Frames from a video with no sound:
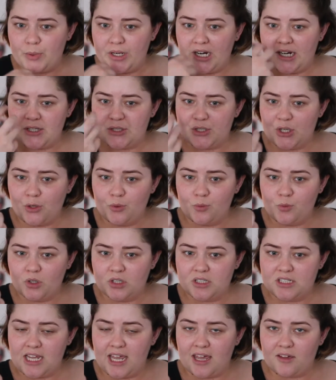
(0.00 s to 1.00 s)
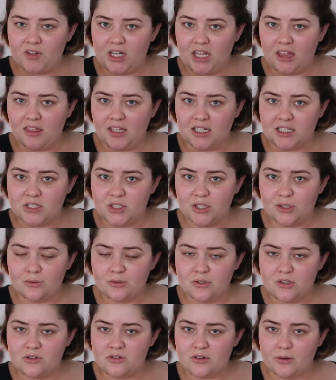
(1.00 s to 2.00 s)
but I don't want to have anything too
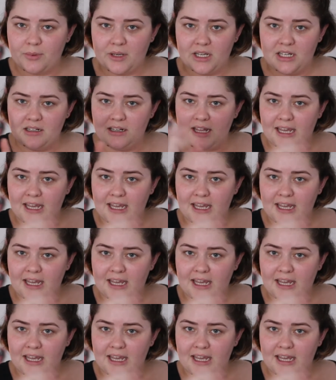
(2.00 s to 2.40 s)
stripping,